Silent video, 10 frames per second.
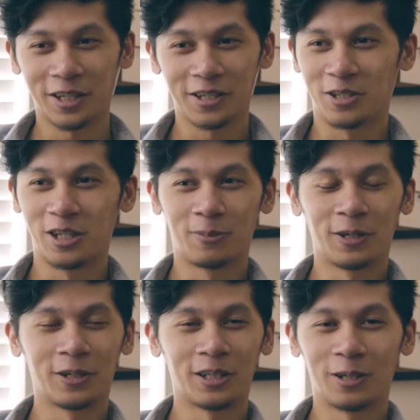mic is cheaper
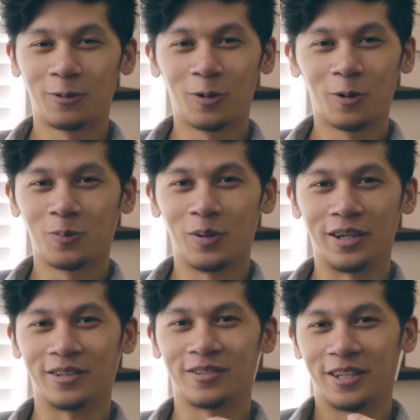than get a Rode
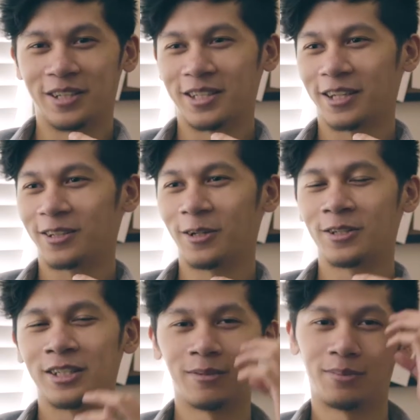mic. It's like
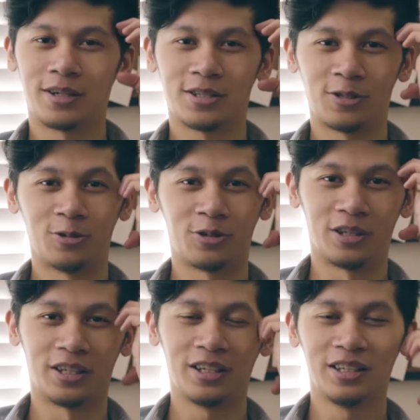13 bucks
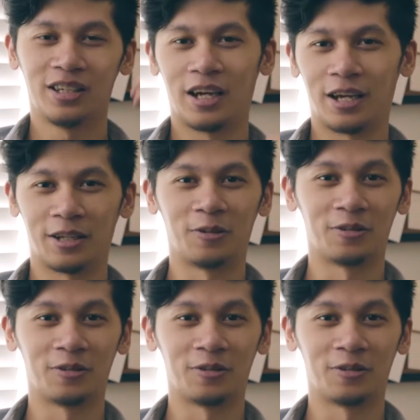usually, and